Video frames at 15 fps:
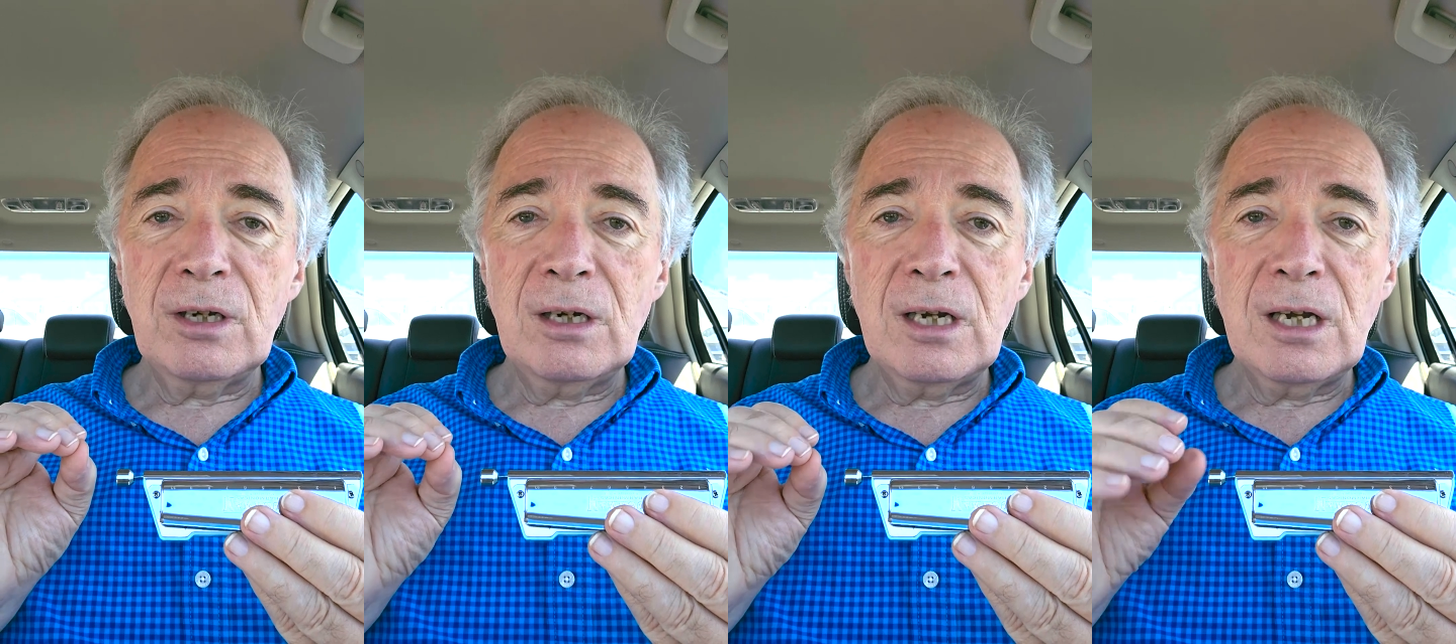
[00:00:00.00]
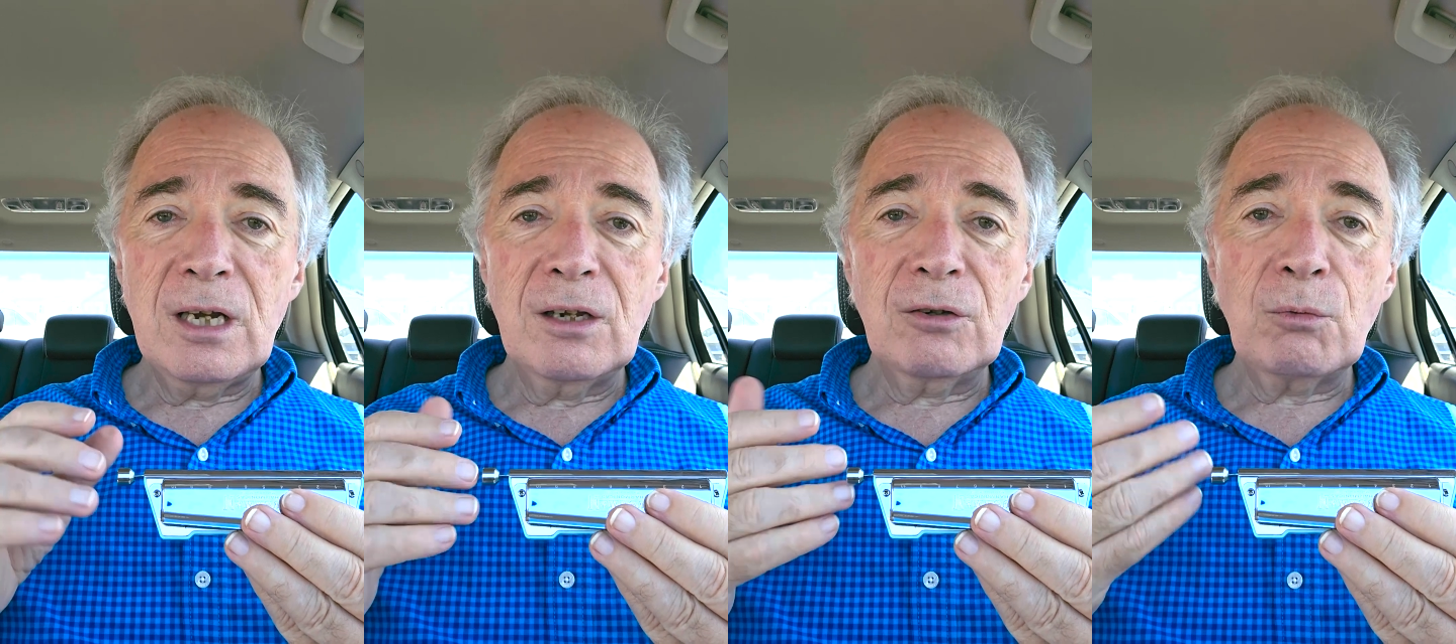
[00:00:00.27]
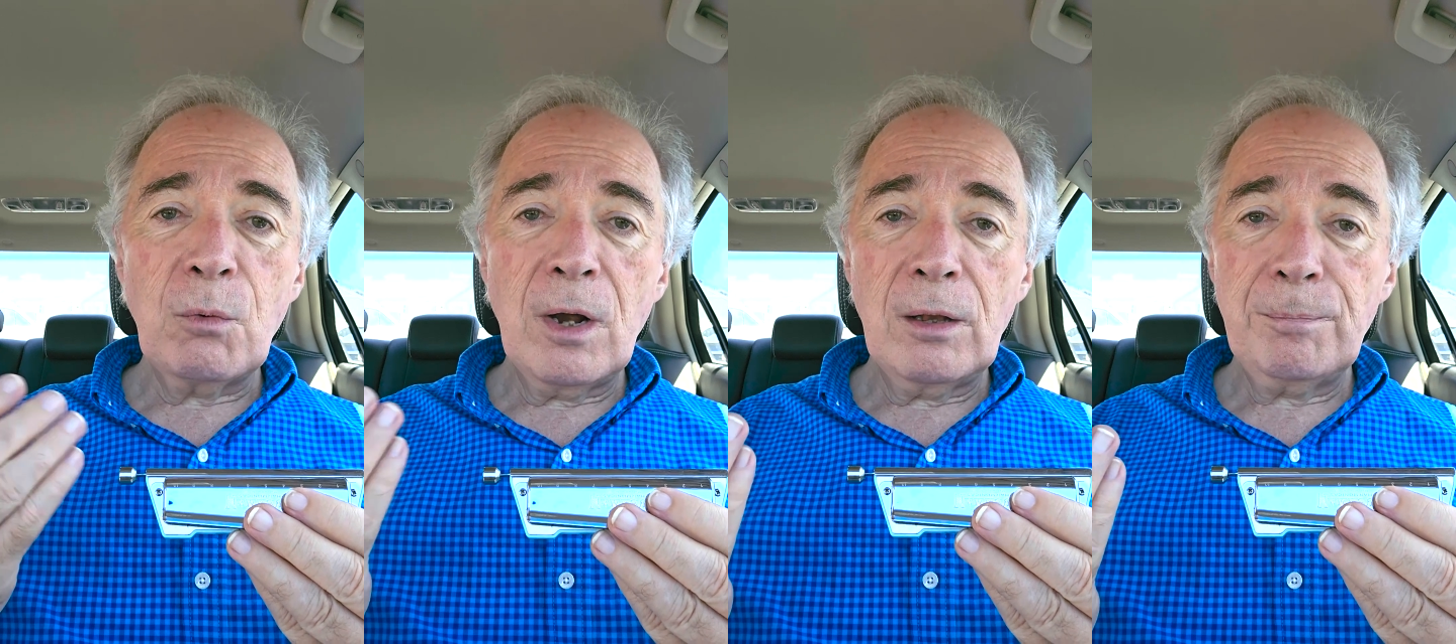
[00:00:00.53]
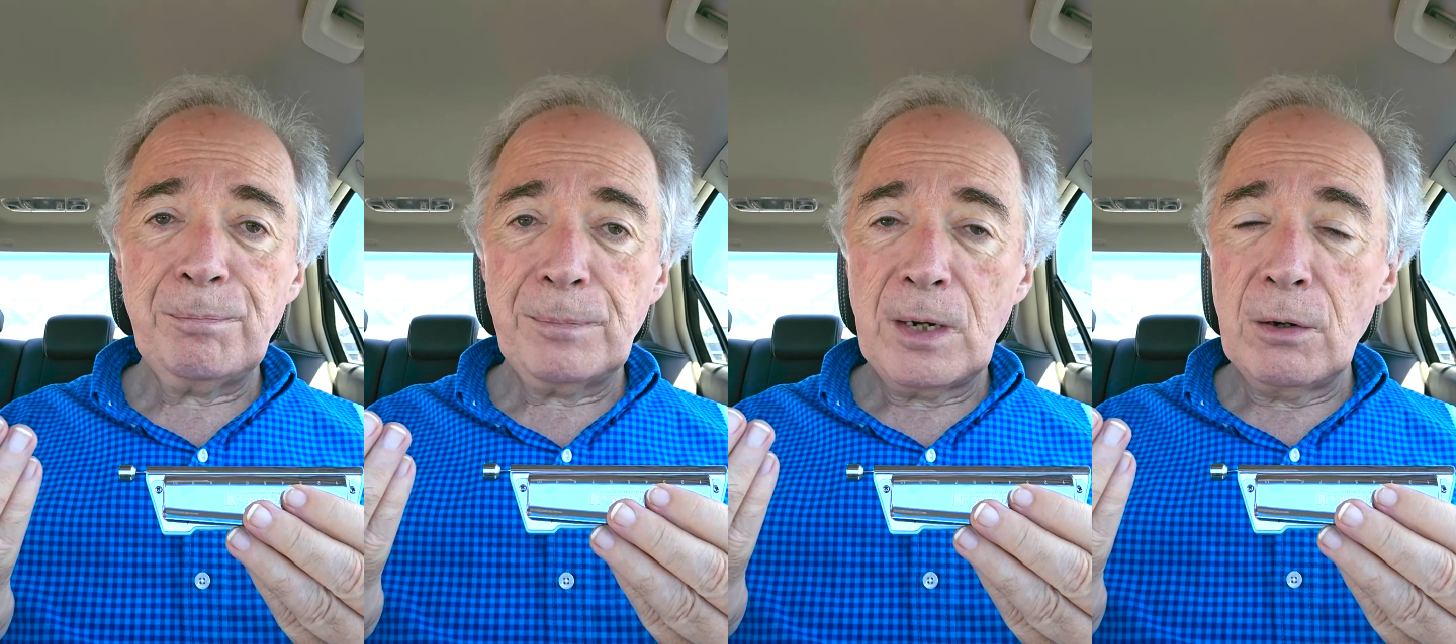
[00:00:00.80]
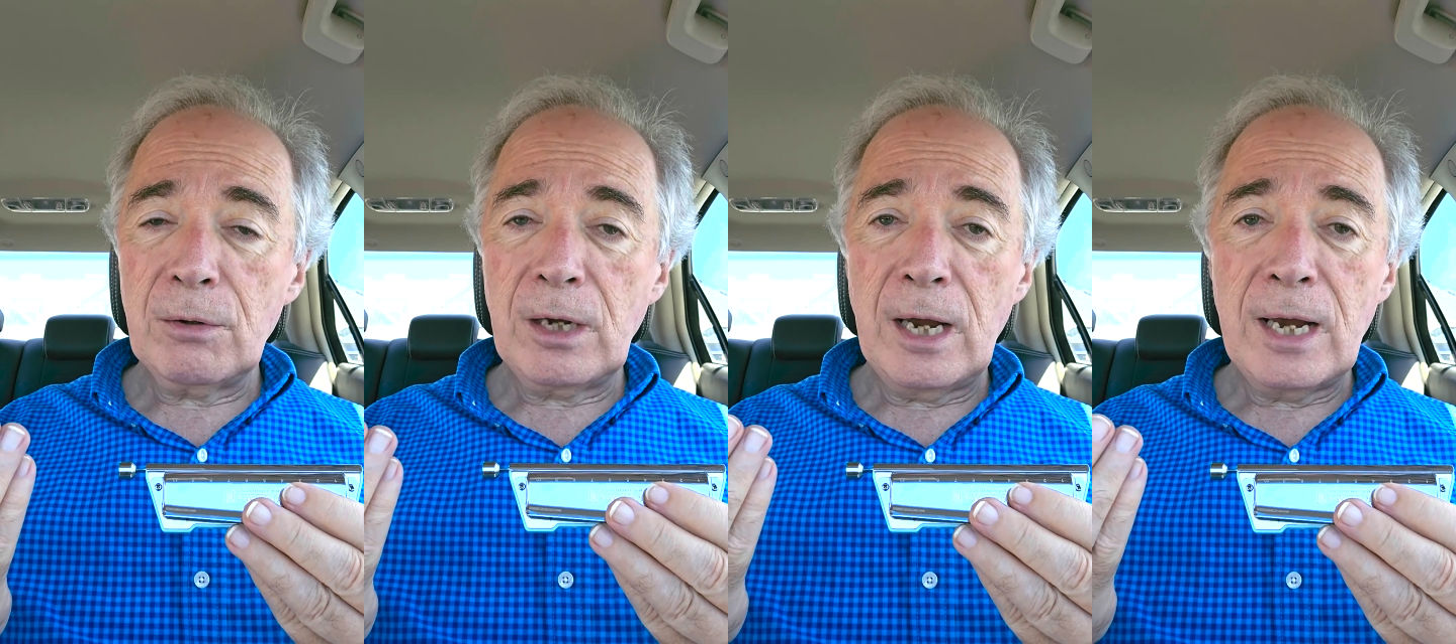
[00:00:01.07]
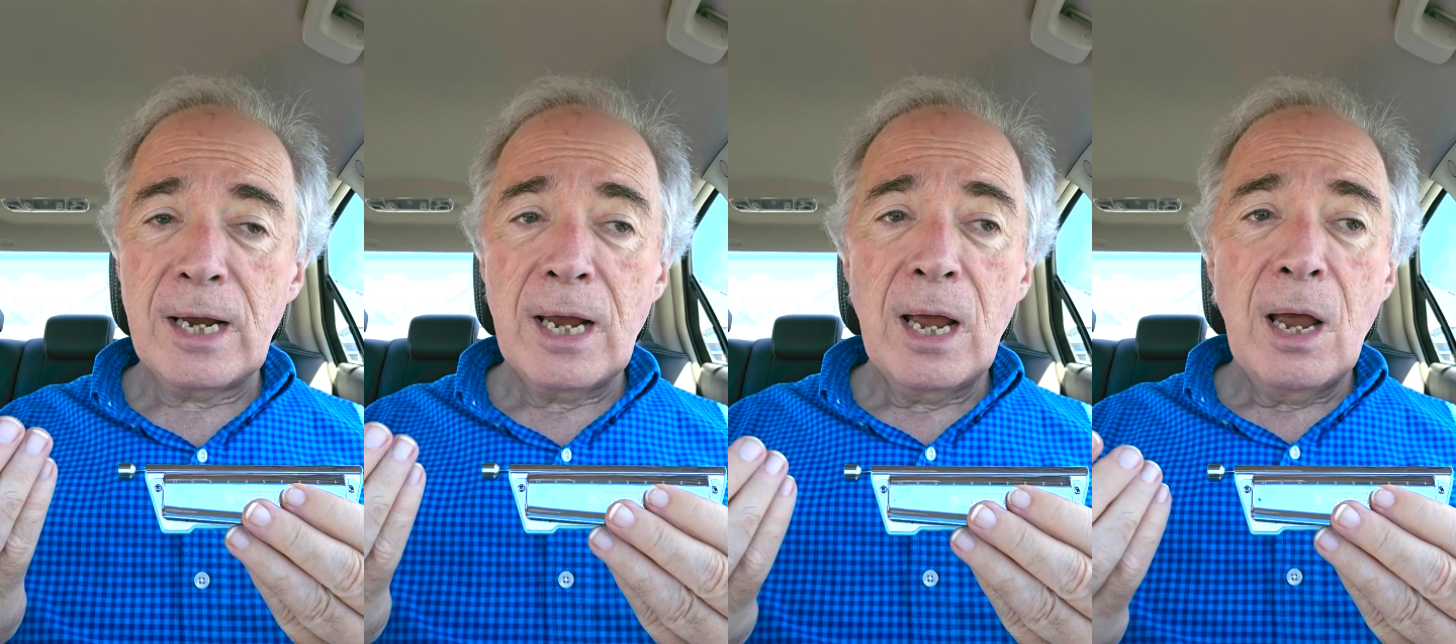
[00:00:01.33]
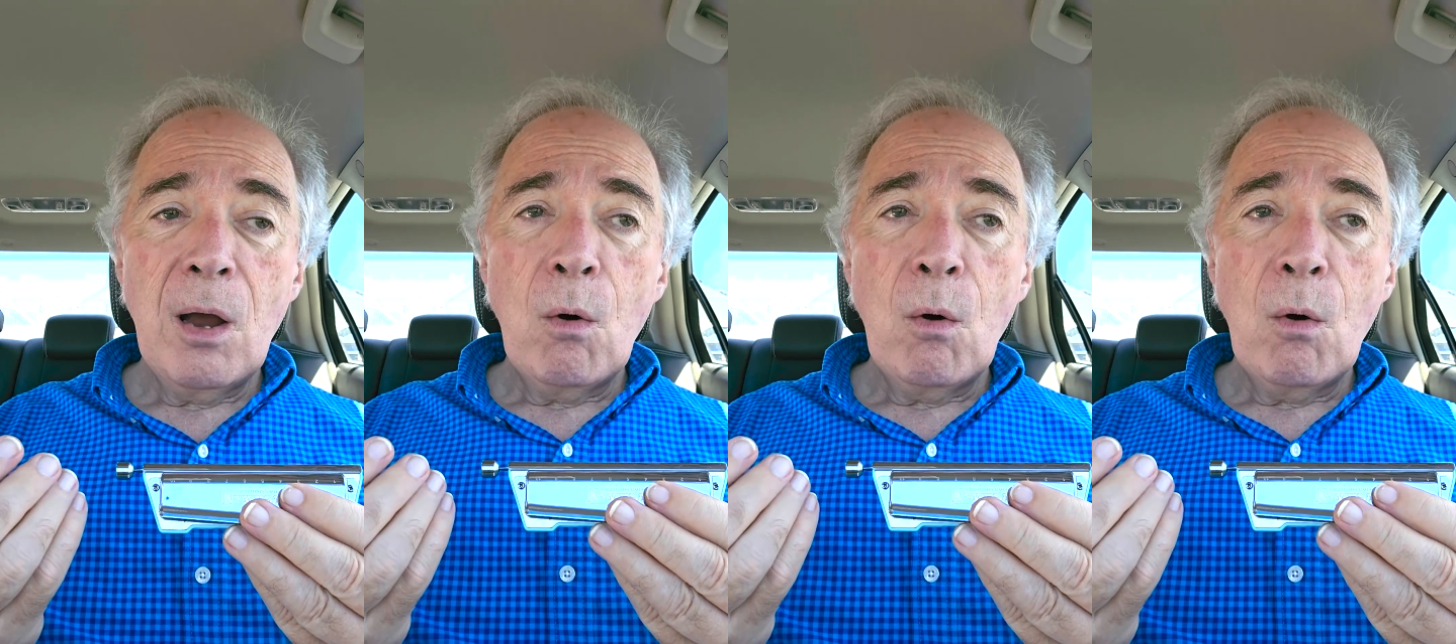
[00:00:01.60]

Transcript: in is, well, okay,